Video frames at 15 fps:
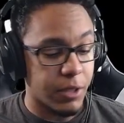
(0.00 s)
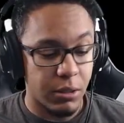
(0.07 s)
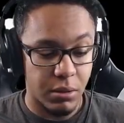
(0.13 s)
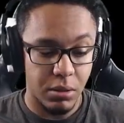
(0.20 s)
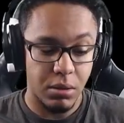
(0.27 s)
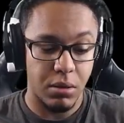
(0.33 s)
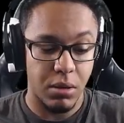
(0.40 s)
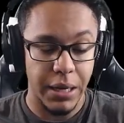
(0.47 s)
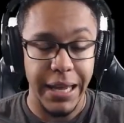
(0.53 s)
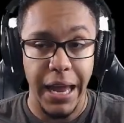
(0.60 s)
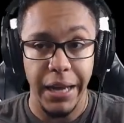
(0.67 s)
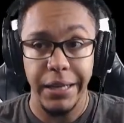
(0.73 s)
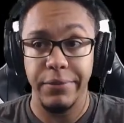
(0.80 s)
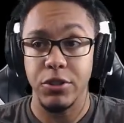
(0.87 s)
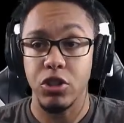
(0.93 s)
Oh, I
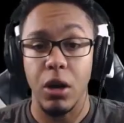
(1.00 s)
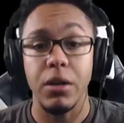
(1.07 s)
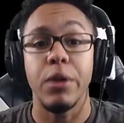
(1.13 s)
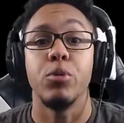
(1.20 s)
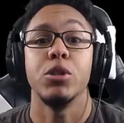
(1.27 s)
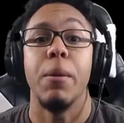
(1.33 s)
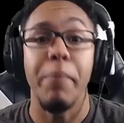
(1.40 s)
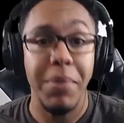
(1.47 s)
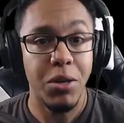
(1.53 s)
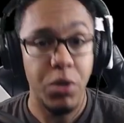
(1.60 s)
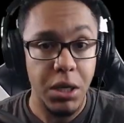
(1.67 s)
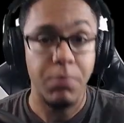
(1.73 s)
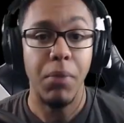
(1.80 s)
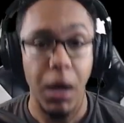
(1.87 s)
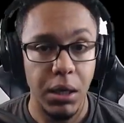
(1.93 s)
can't even talk. There was a
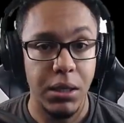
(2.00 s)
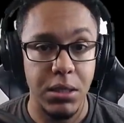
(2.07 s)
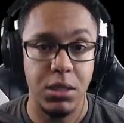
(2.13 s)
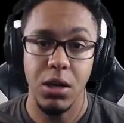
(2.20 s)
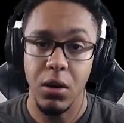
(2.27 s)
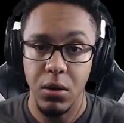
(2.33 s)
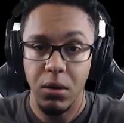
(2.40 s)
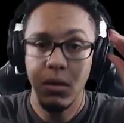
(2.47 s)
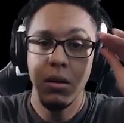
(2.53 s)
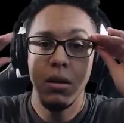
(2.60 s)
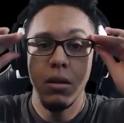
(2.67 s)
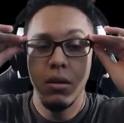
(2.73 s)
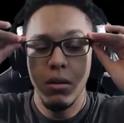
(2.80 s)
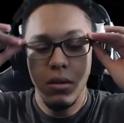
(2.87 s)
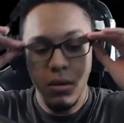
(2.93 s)
million monkeys, dog.
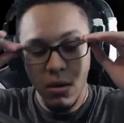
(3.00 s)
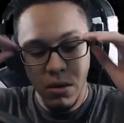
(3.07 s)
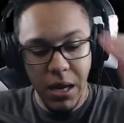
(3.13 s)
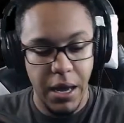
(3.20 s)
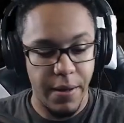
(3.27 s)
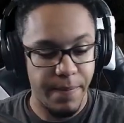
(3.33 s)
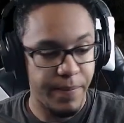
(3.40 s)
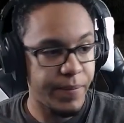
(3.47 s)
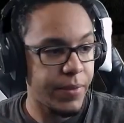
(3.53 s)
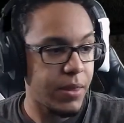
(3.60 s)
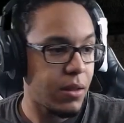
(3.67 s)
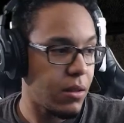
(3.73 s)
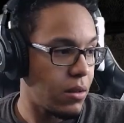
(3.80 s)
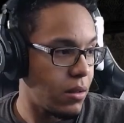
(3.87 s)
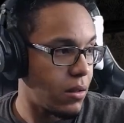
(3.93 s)
Okay.
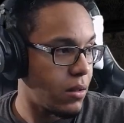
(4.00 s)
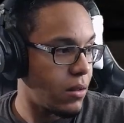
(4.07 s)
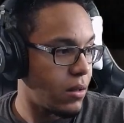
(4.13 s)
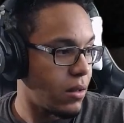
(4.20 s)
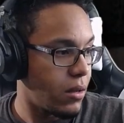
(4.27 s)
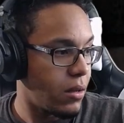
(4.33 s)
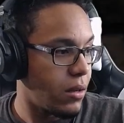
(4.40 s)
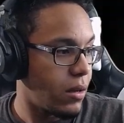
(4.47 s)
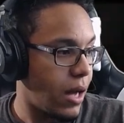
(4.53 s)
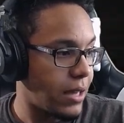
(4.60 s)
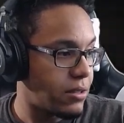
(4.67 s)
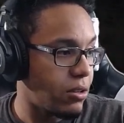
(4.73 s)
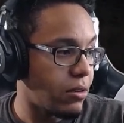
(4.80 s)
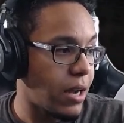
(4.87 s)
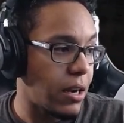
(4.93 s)
I
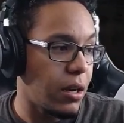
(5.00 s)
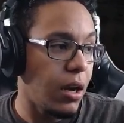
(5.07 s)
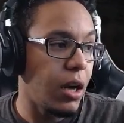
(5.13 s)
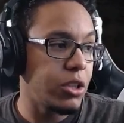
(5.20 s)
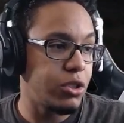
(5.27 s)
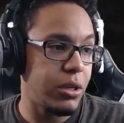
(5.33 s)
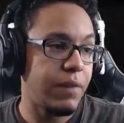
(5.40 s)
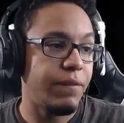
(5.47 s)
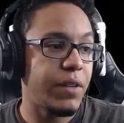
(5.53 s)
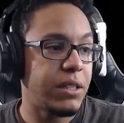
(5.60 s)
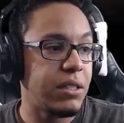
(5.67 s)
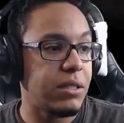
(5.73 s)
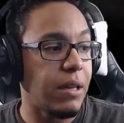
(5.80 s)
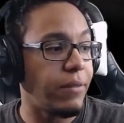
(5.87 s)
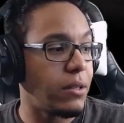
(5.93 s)
still got
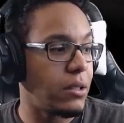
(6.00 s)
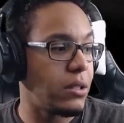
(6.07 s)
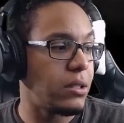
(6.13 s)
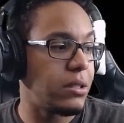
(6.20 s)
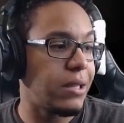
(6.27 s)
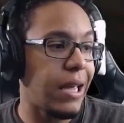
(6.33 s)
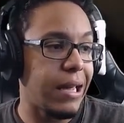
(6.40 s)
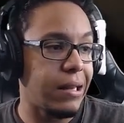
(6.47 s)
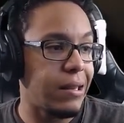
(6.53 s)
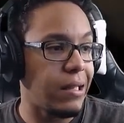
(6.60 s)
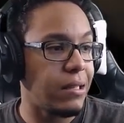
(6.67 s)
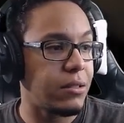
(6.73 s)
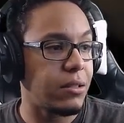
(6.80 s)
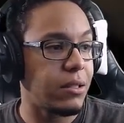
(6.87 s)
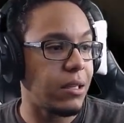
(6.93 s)
157 of these dang
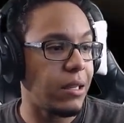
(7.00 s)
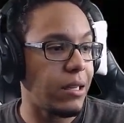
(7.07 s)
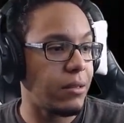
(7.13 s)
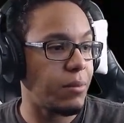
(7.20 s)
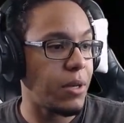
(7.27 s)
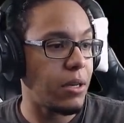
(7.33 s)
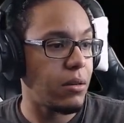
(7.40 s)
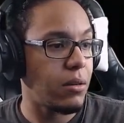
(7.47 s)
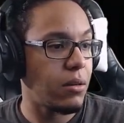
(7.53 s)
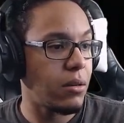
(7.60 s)
things to collect, man.